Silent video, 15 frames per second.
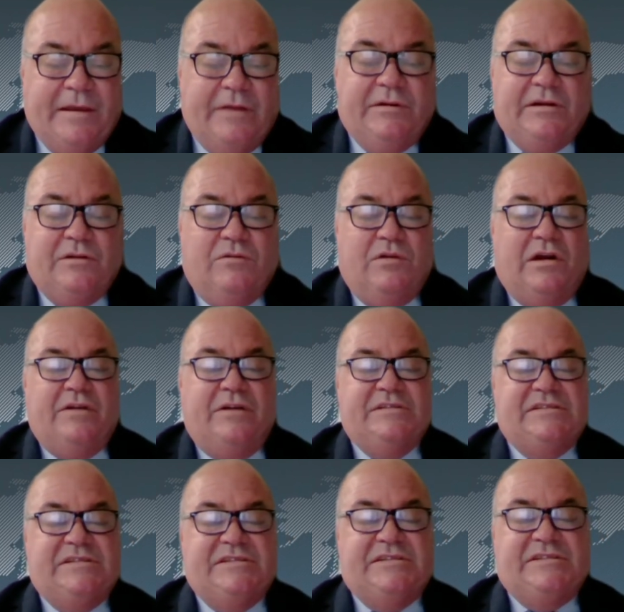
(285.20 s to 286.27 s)
They require
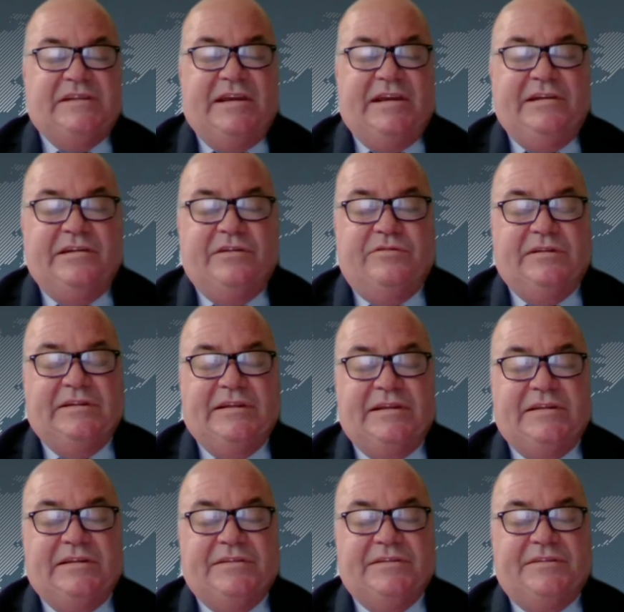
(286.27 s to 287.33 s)
a sustained and
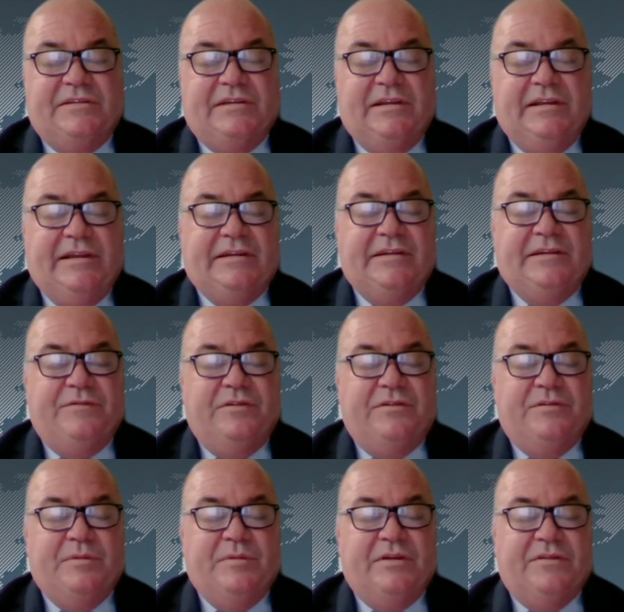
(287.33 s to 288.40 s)
relentless collective
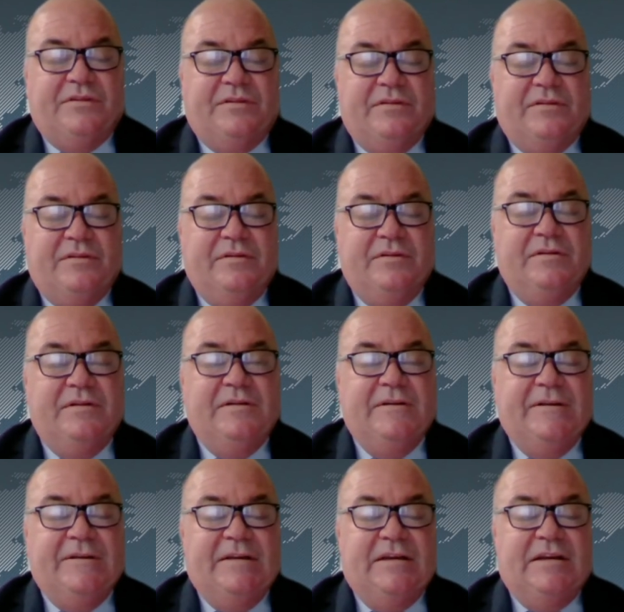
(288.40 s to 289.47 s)
response.
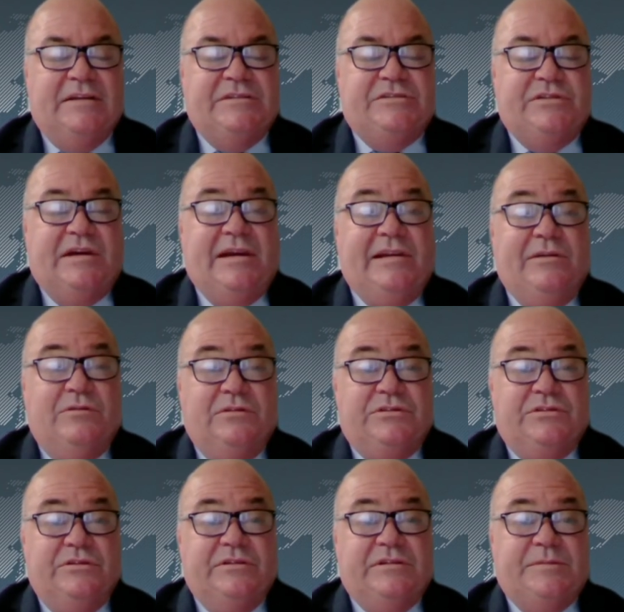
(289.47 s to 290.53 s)
Australia will
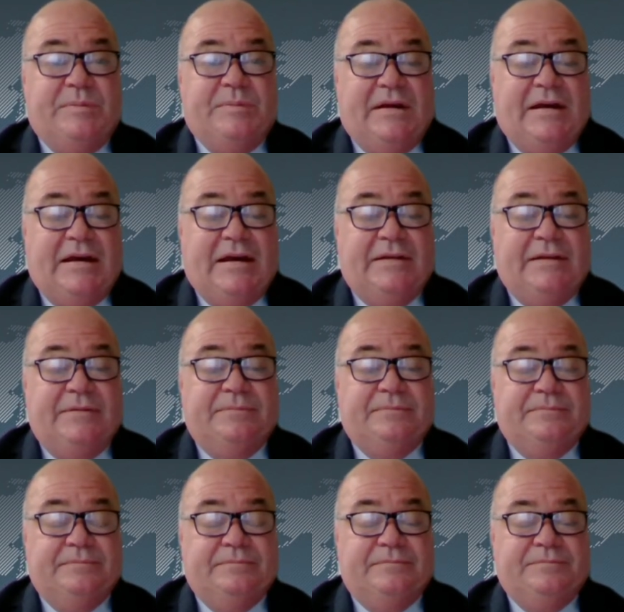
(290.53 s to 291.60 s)
do its part,
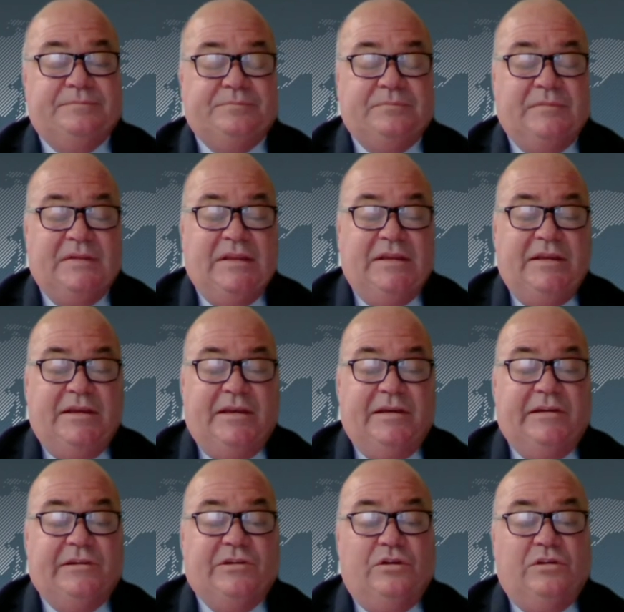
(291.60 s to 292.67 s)

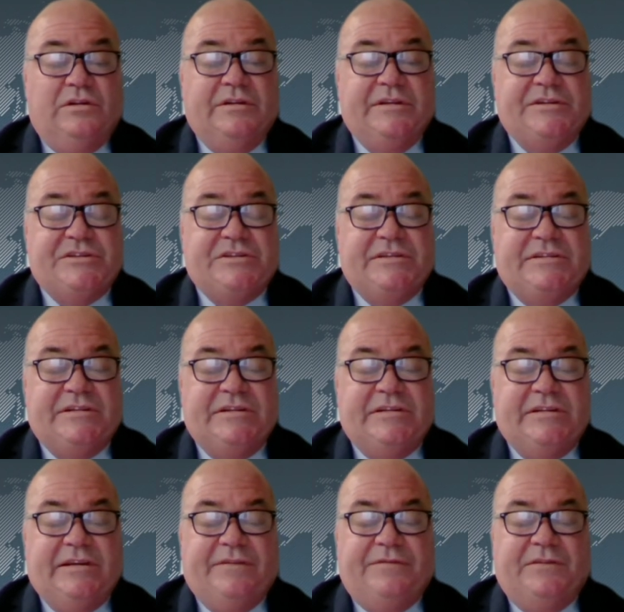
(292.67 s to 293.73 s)
and I call on the
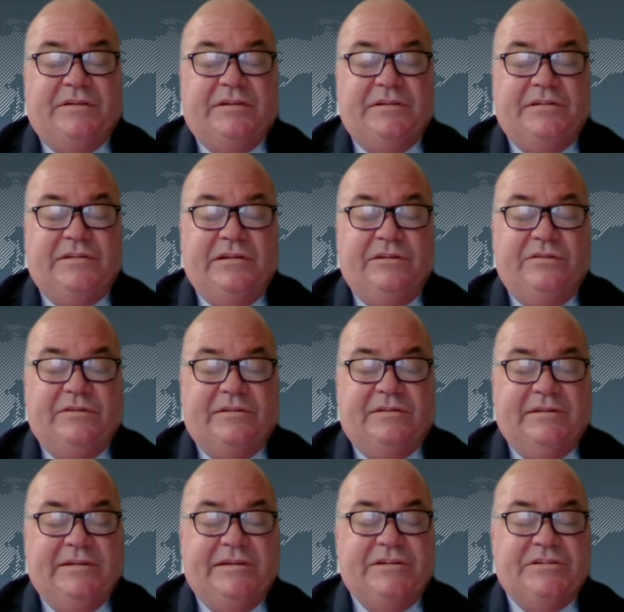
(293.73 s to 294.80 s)
GCTF to continue
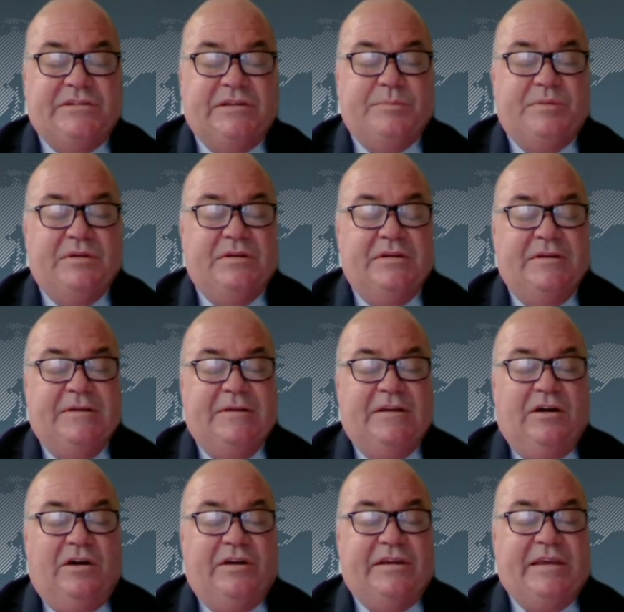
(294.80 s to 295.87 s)
its leadership
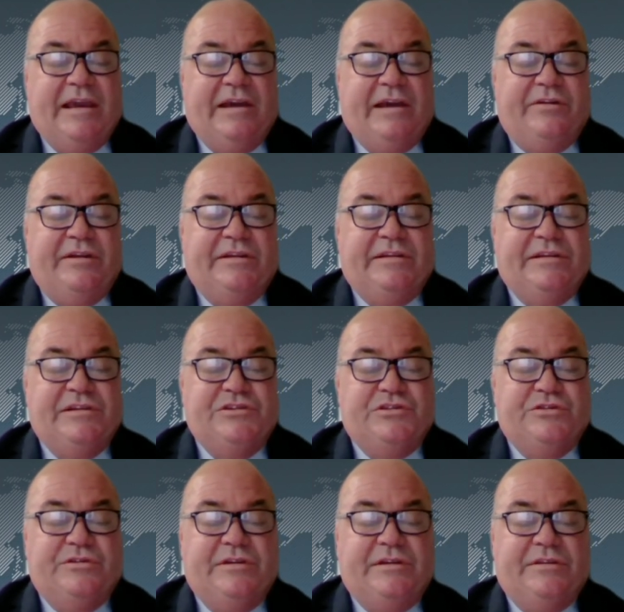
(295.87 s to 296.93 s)
on countering the
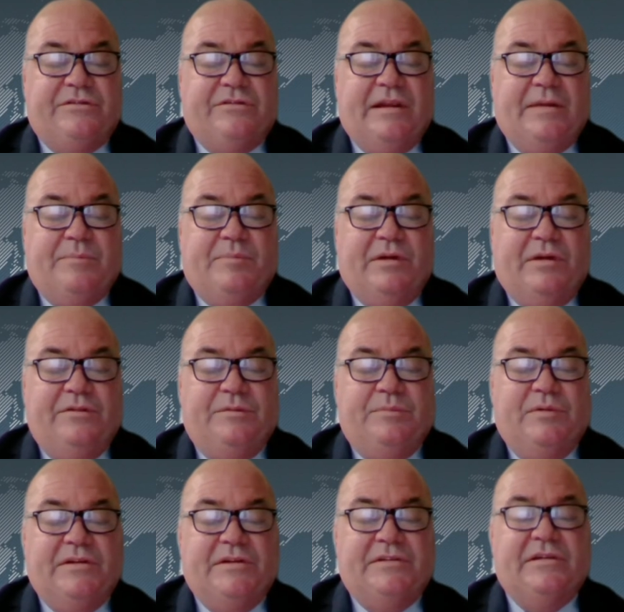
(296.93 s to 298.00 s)
enduring threat
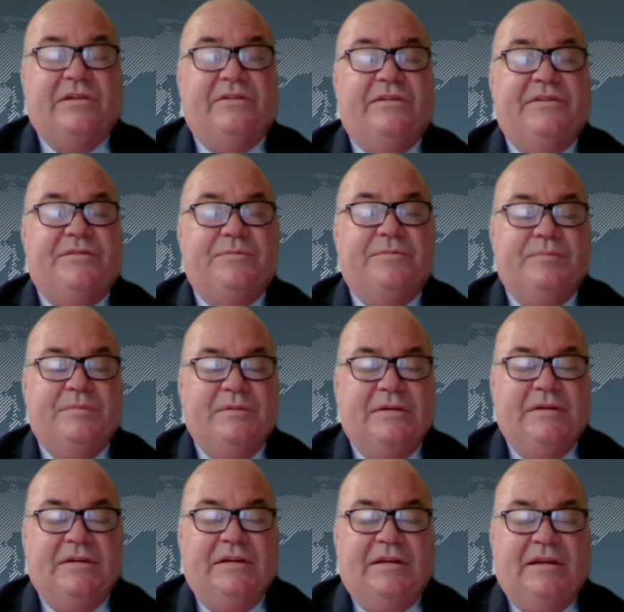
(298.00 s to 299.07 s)
posed by terrorism
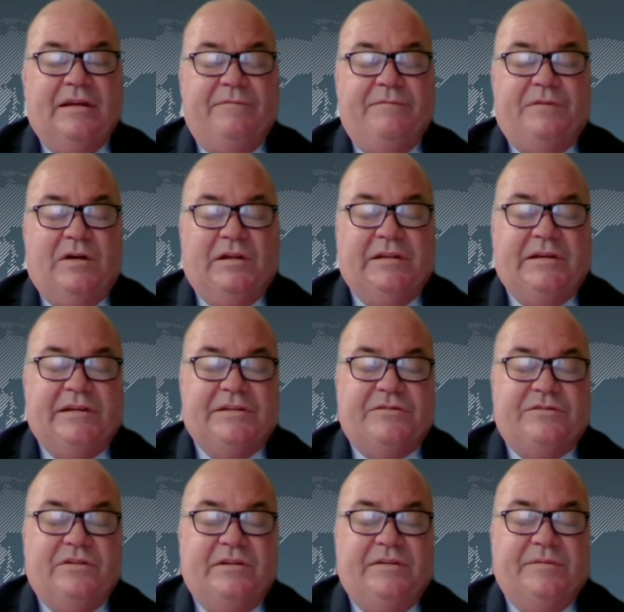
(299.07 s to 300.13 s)
and violent
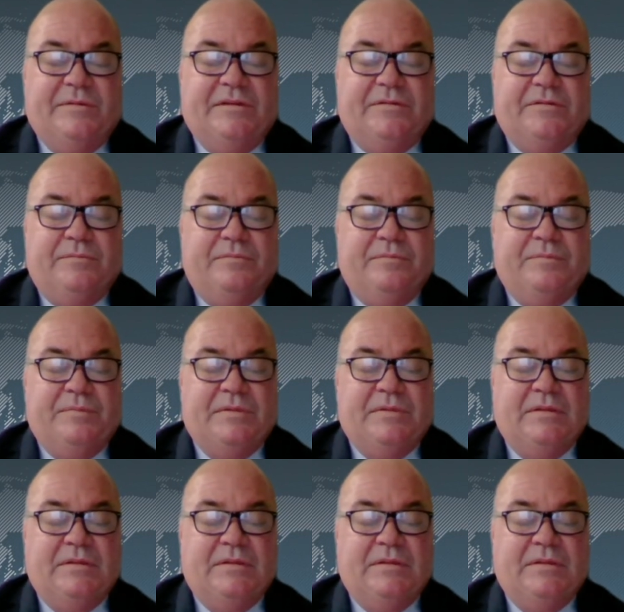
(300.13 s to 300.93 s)
extremism.